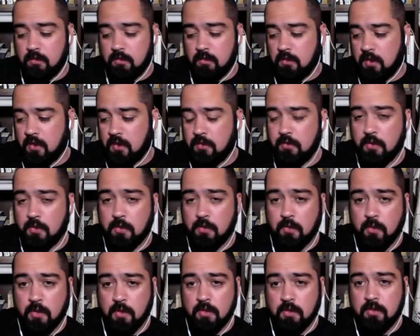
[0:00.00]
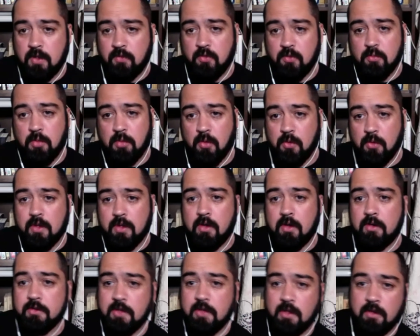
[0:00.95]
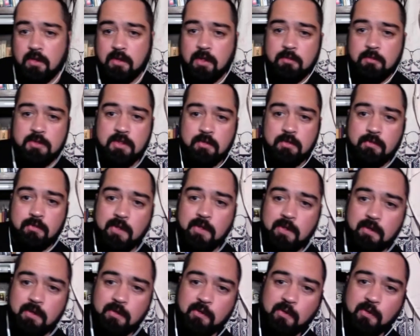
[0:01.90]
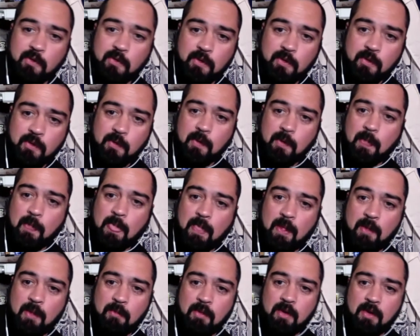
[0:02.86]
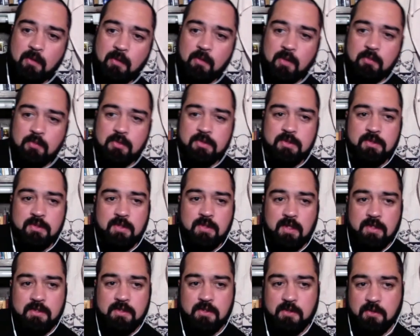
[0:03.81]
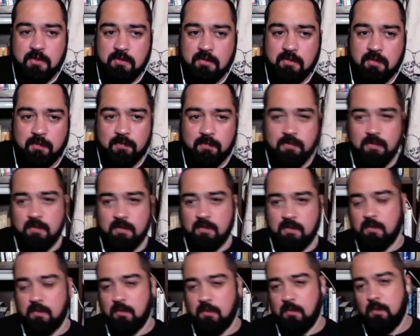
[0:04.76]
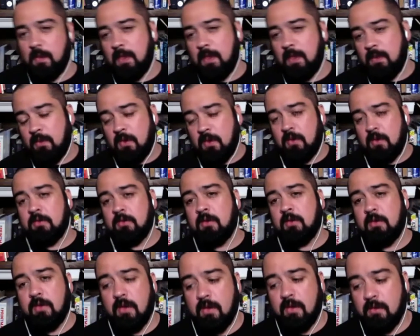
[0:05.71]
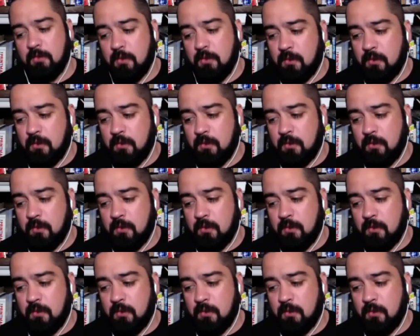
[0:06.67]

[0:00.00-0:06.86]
interview where David Bowie calls out MTV about mm-hmm. representation. Yeah. And I was like, damn, dude.